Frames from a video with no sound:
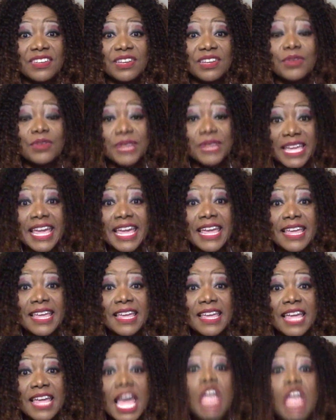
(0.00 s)

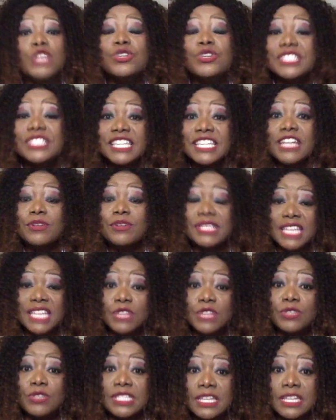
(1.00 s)
Okay, your secrets
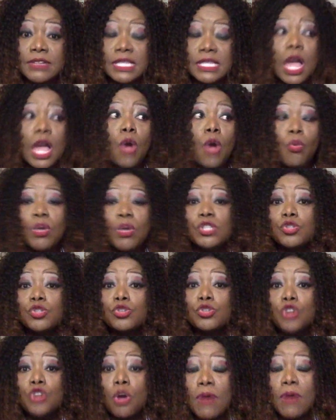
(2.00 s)
are your secrets. What
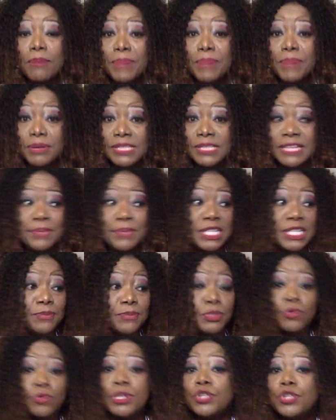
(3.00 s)
you know about him is
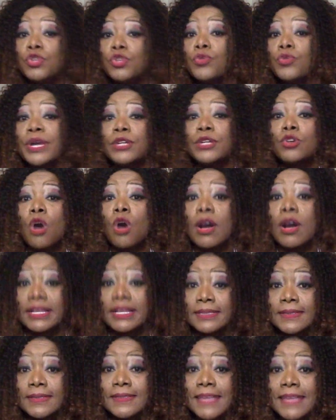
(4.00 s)
between you and
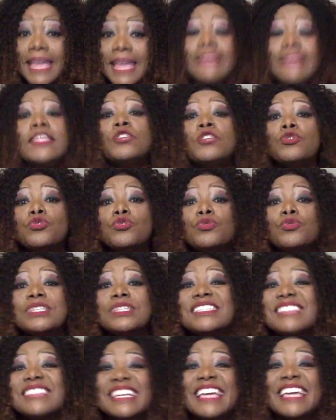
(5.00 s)
God, and then you
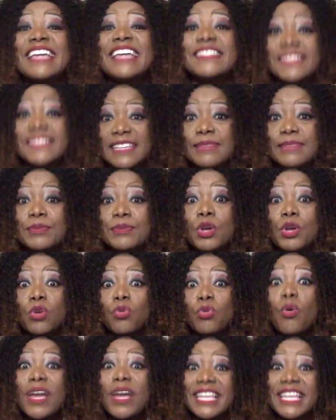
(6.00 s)
use it against him
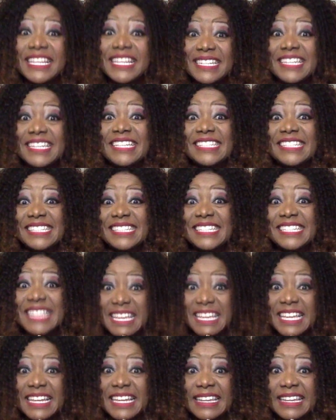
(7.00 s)
quietly,
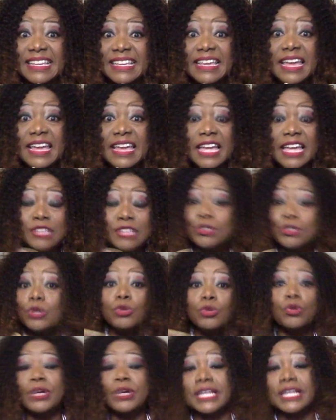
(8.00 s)
sneakily. You
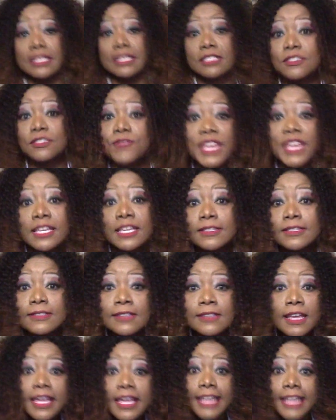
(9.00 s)
don't go in his face
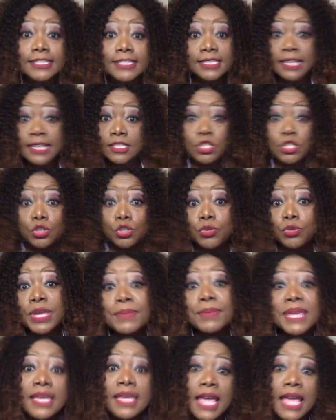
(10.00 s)
and start
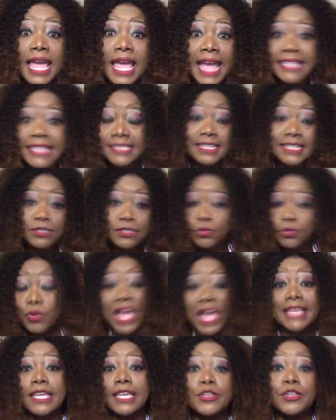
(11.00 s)
screaming and start
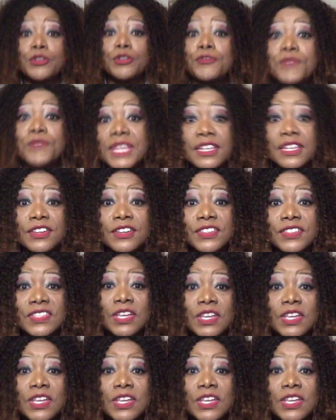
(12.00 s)
wagging your fingers.